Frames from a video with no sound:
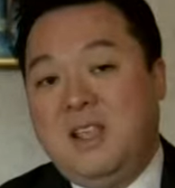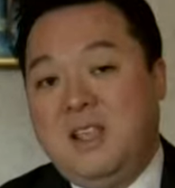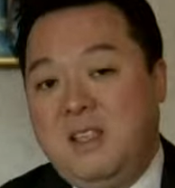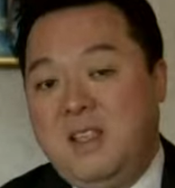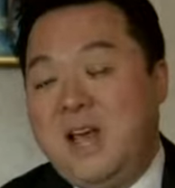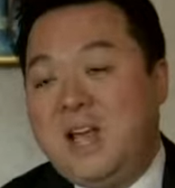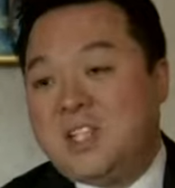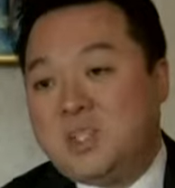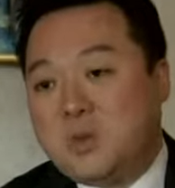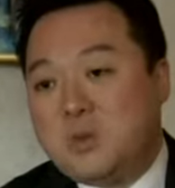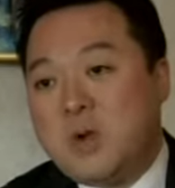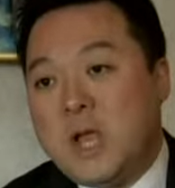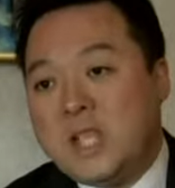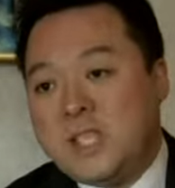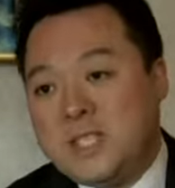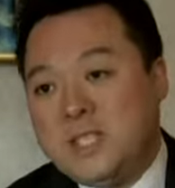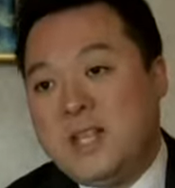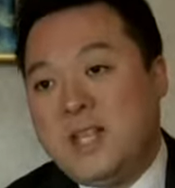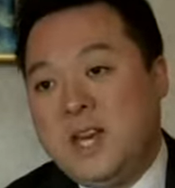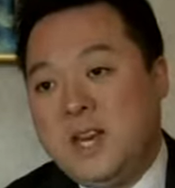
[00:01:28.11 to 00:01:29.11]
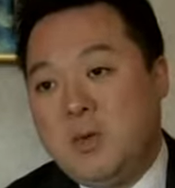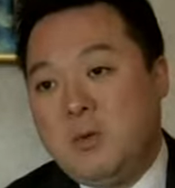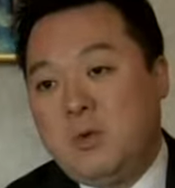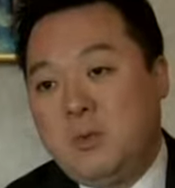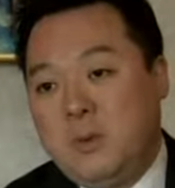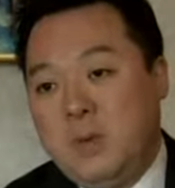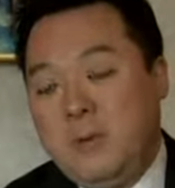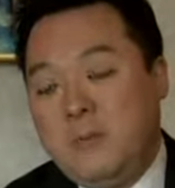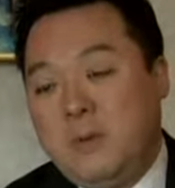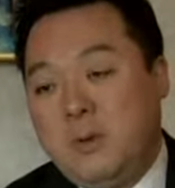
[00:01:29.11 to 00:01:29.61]
That's resonating
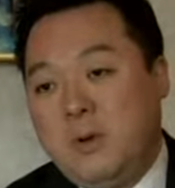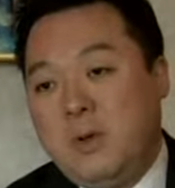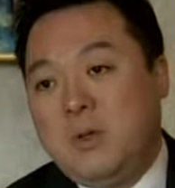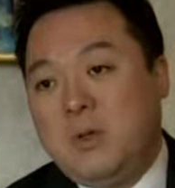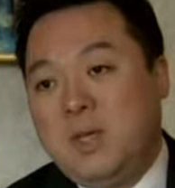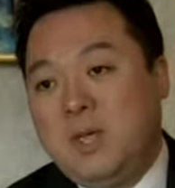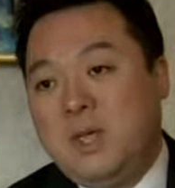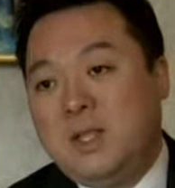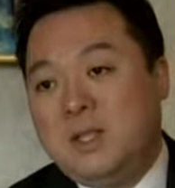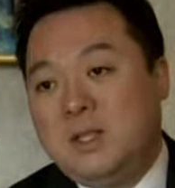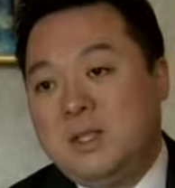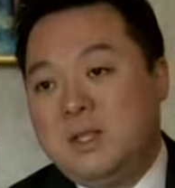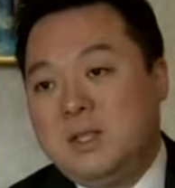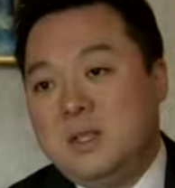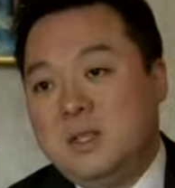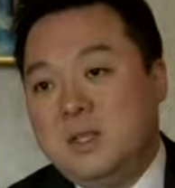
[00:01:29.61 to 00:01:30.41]
with people in,